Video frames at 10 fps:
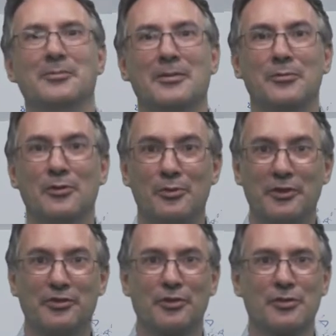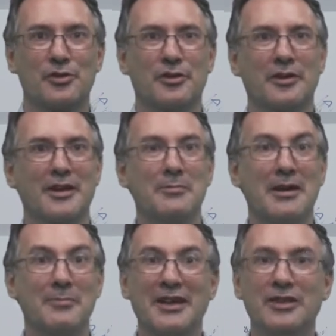I'm a researcher and my main